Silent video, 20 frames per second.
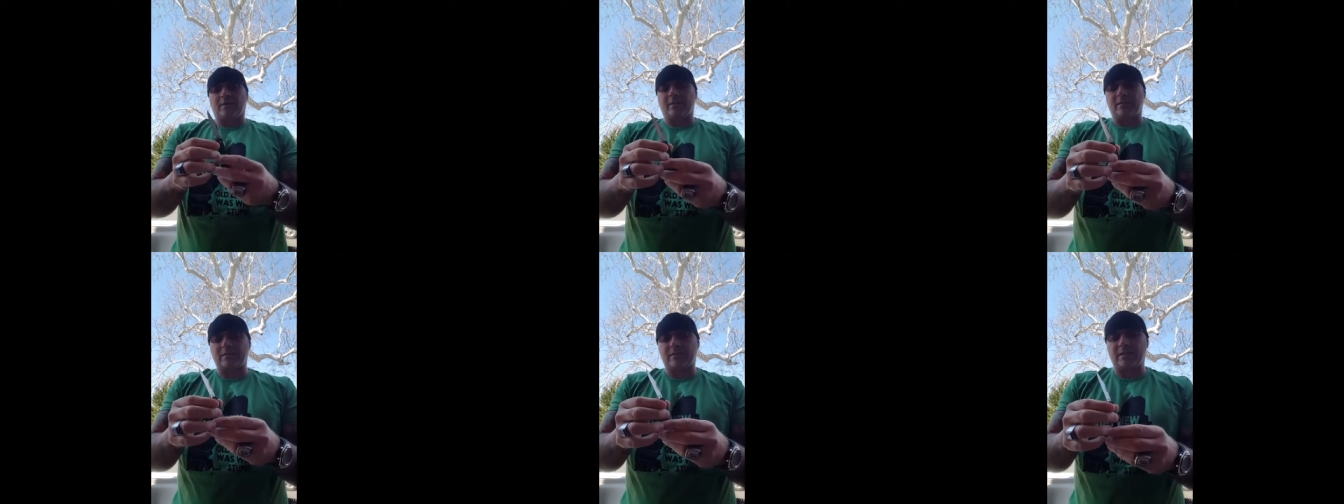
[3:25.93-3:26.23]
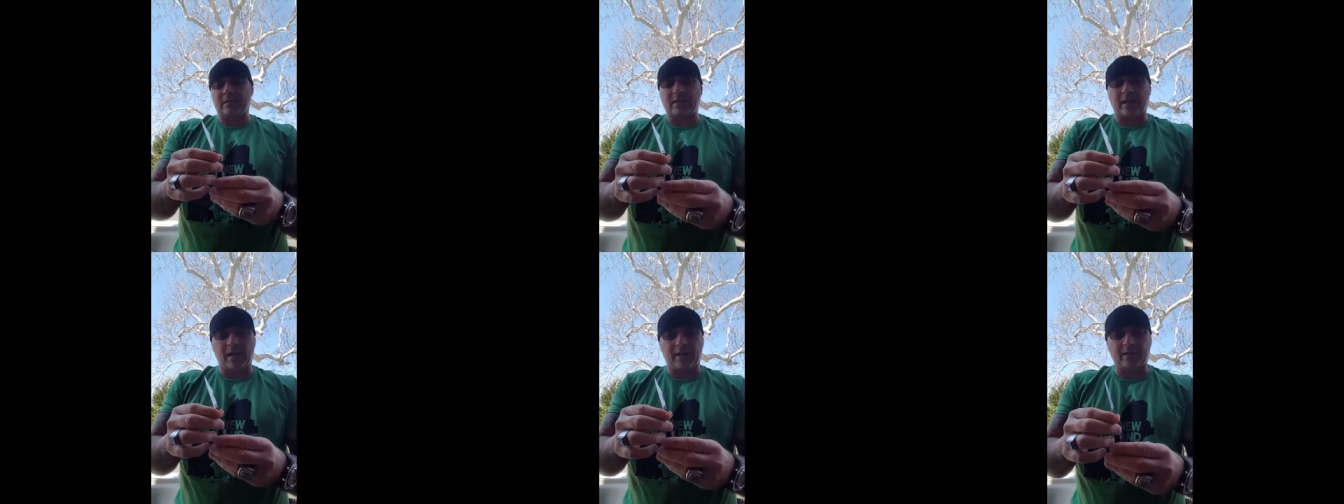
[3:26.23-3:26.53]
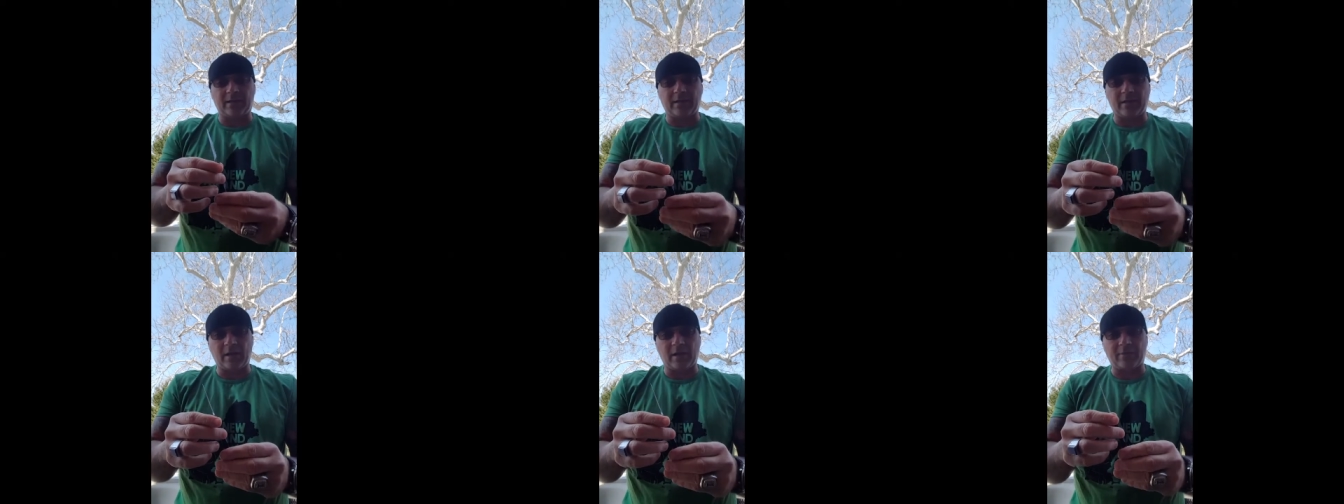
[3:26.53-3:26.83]
This is the
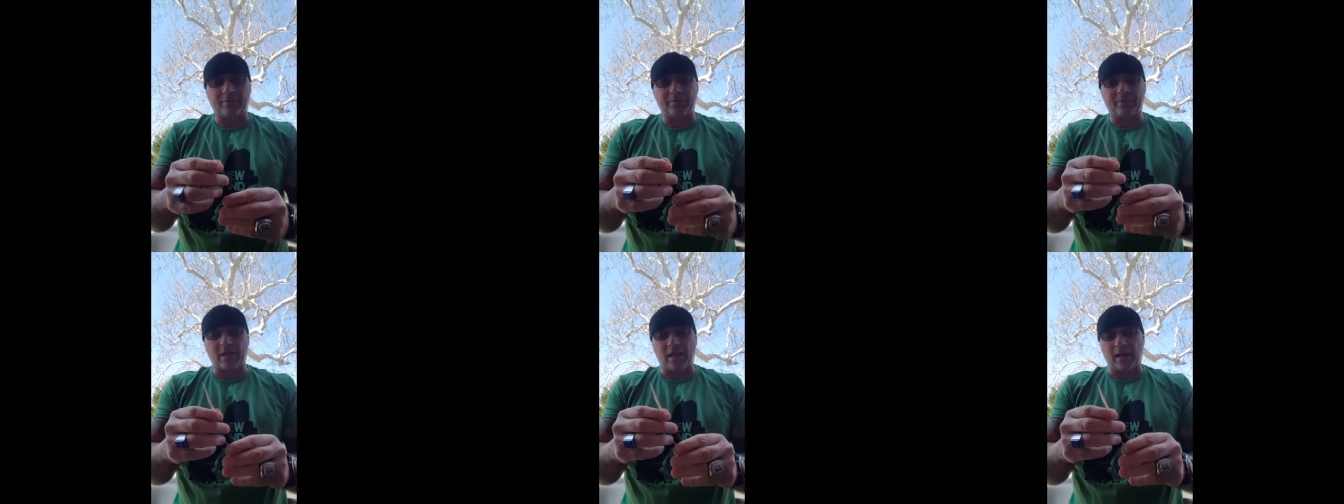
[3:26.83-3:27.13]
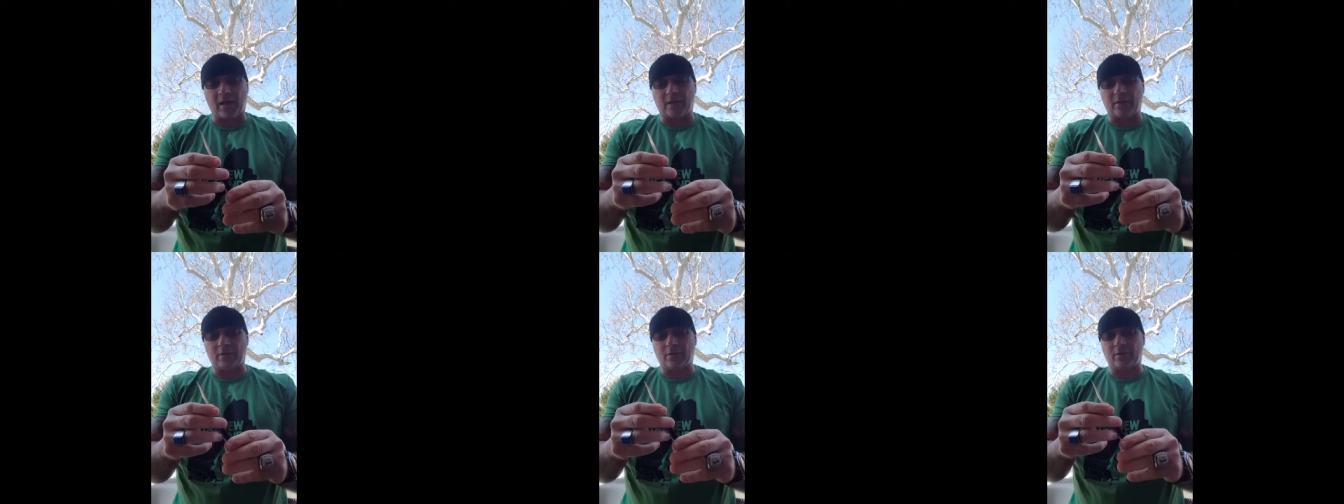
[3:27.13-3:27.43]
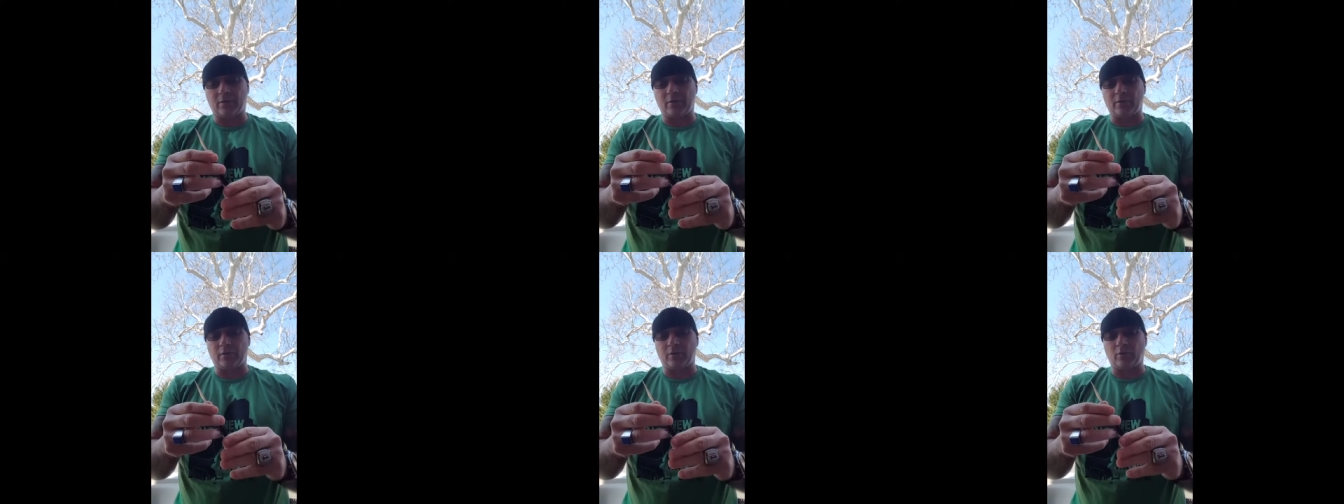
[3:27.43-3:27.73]
kind of knife that
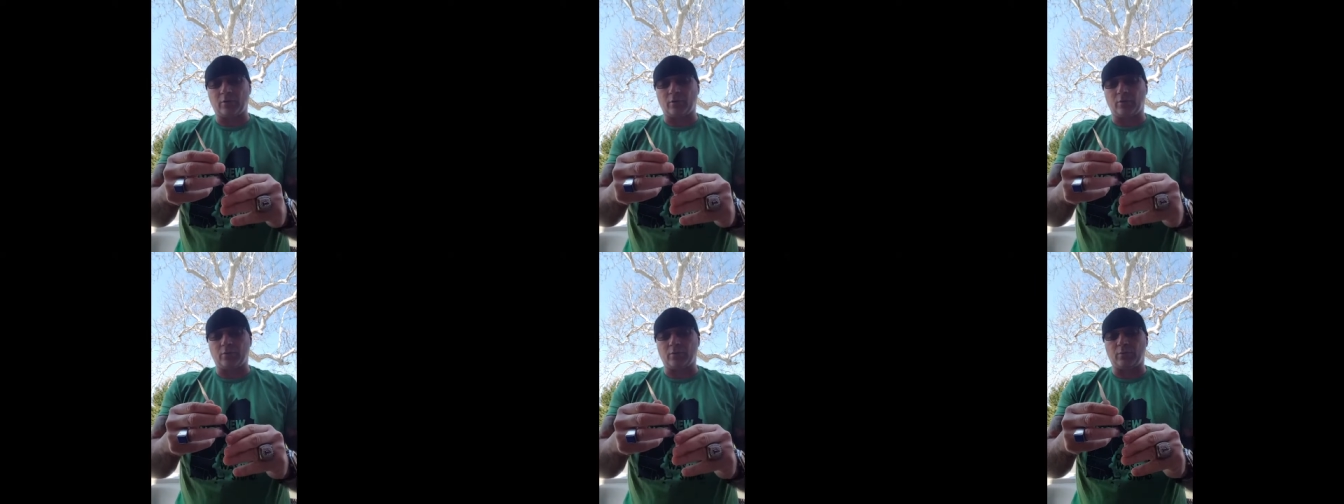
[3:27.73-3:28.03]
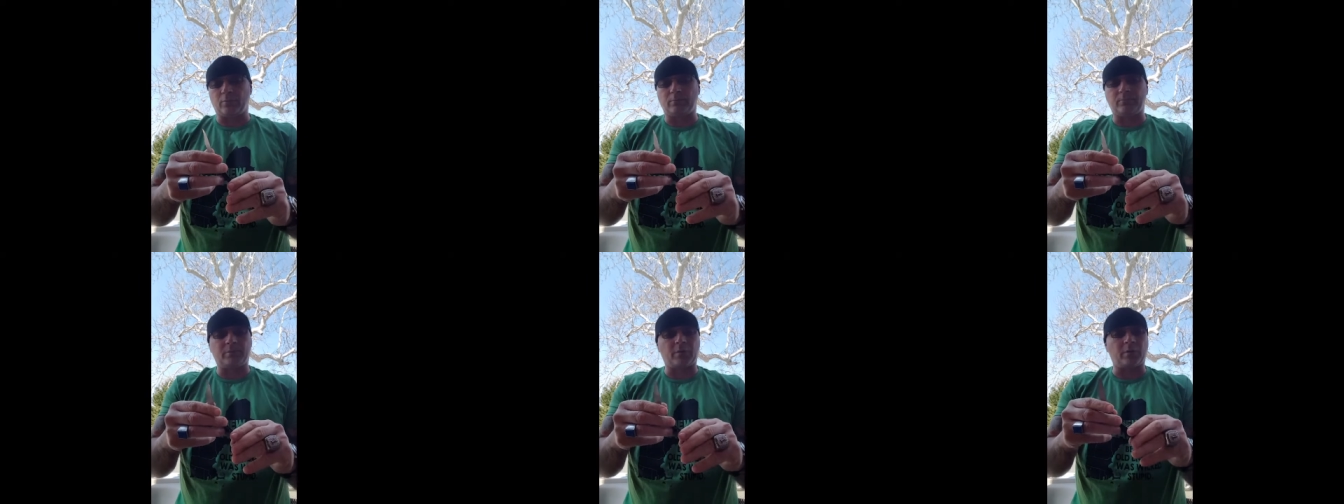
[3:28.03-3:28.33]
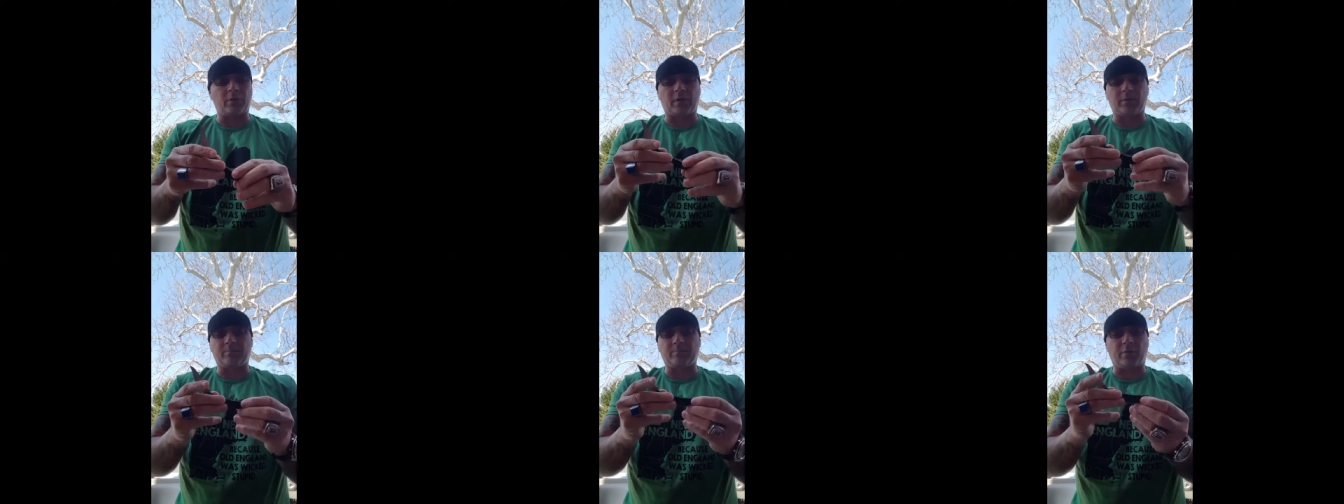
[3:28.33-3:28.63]
you
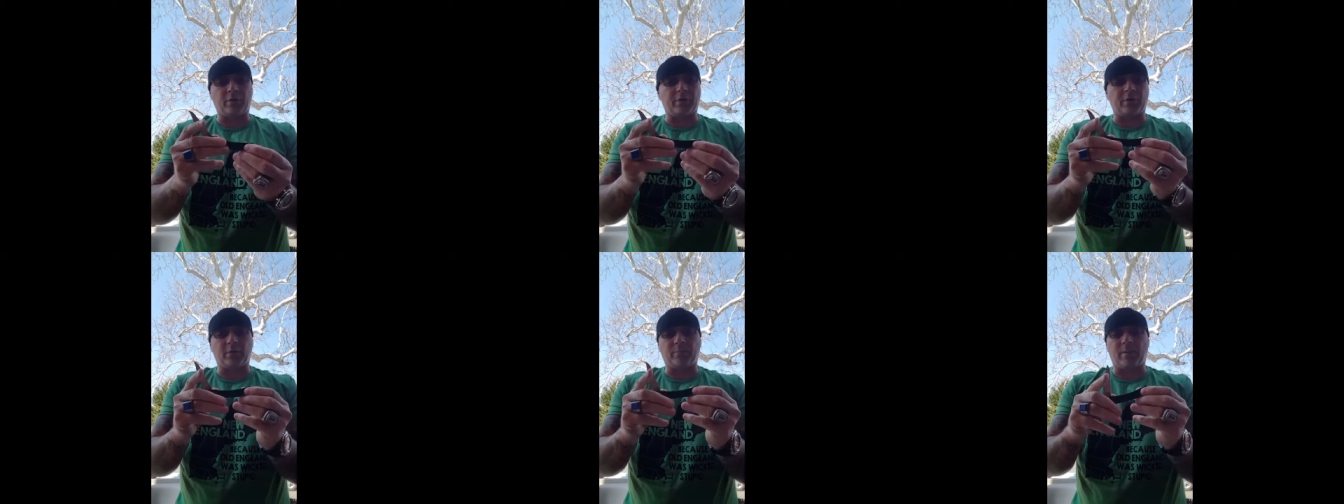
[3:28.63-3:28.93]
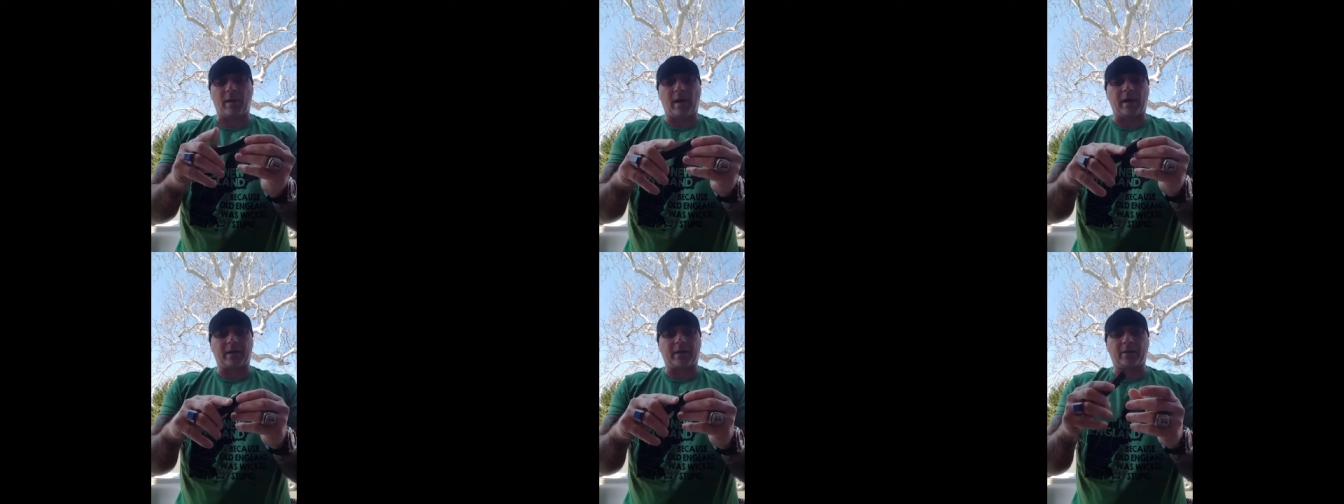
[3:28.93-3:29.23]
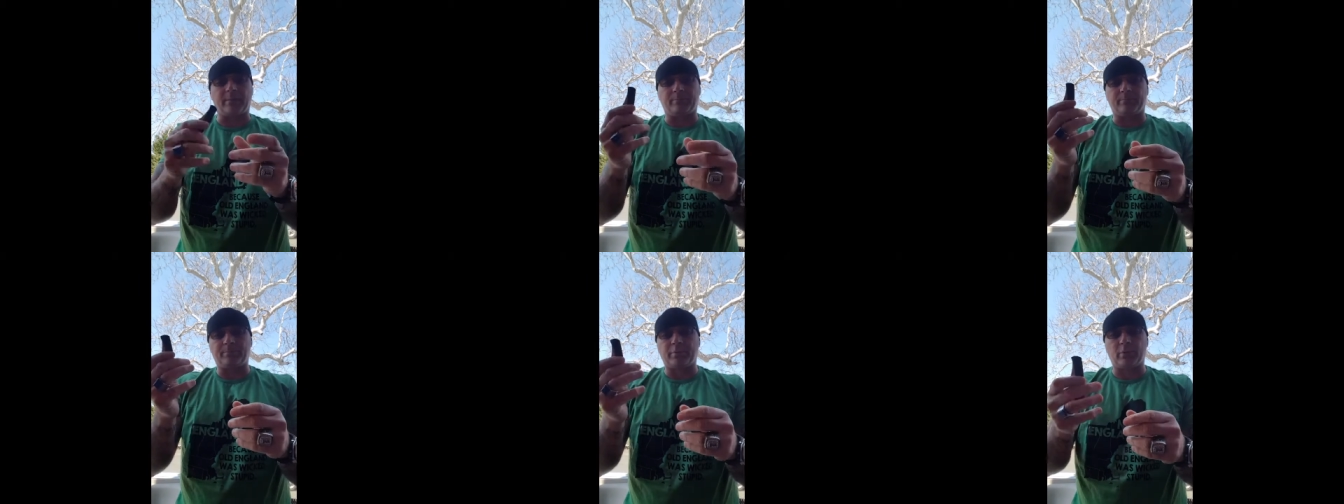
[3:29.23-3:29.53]
you can put in your
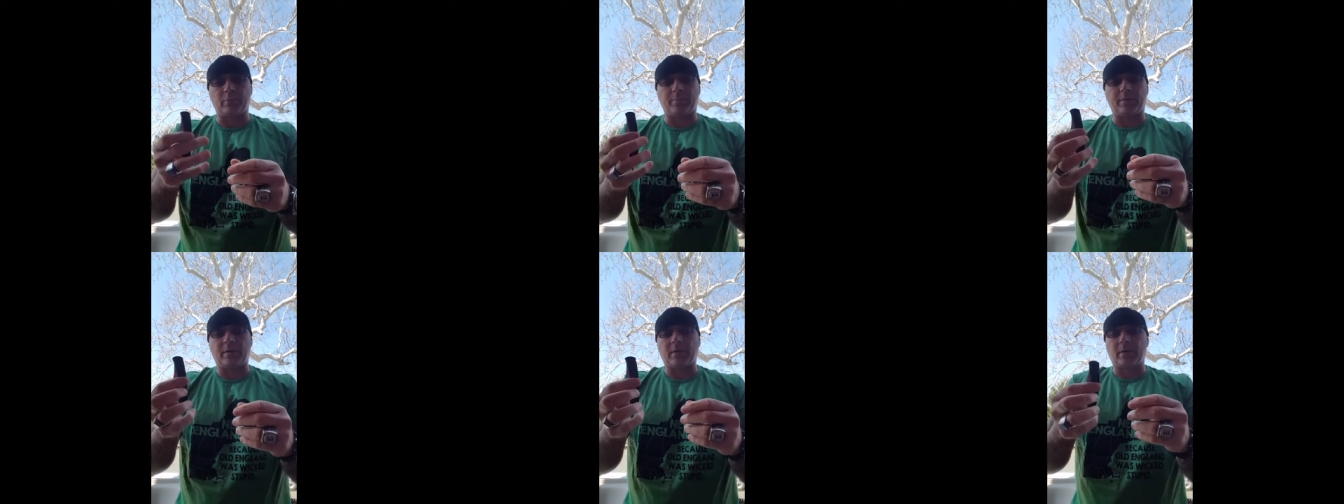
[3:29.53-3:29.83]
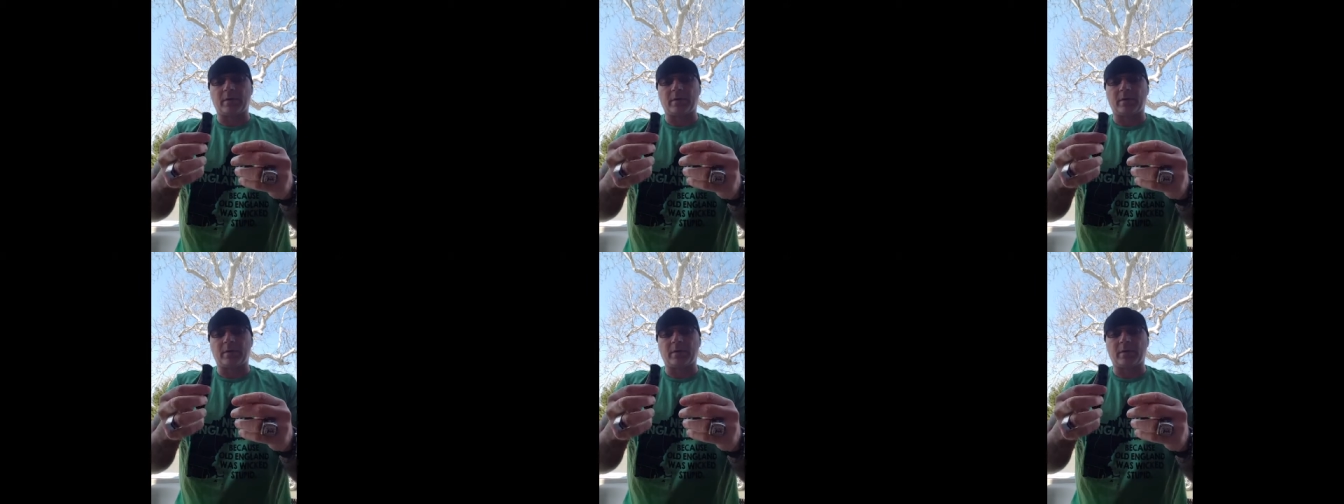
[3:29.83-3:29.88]
pocket. Boop.